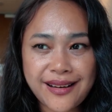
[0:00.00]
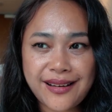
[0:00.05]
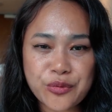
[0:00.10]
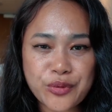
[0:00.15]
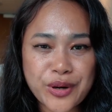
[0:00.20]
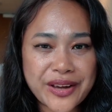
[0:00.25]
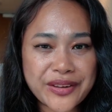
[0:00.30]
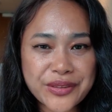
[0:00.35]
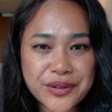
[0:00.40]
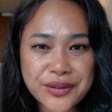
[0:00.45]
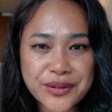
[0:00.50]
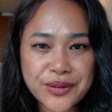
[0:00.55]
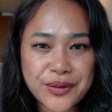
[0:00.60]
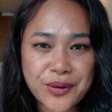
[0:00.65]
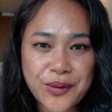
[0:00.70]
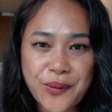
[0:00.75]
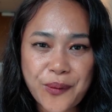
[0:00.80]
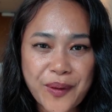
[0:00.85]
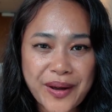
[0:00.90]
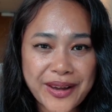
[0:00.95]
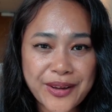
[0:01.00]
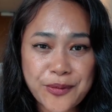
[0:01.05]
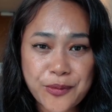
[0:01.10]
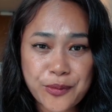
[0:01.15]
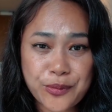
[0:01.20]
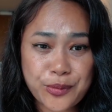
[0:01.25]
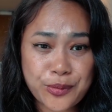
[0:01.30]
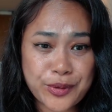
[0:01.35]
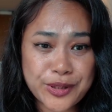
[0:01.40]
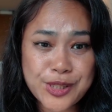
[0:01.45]
rather a quiet
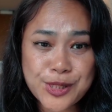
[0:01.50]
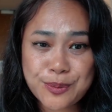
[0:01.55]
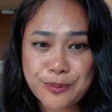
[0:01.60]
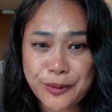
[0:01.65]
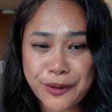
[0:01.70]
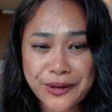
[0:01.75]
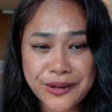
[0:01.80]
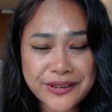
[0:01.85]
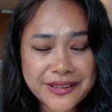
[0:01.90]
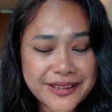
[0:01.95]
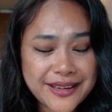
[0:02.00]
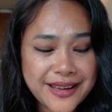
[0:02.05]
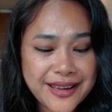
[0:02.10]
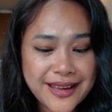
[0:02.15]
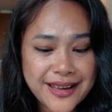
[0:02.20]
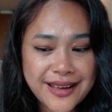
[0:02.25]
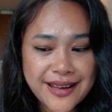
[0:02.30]
whisper.